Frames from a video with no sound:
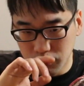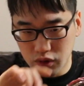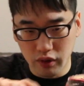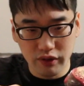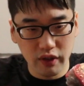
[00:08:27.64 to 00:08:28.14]

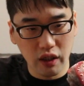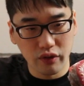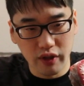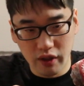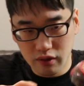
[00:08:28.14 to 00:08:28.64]
So let's see how
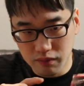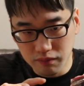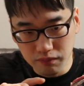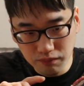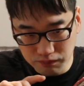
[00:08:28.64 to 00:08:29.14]
it tastes.
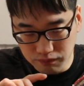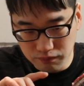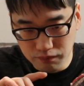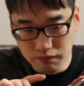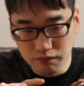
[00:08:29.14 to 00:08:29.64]

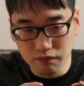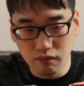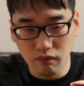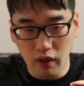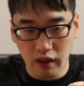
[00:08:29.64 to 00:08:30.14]

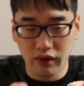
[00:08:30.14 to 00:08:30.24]
I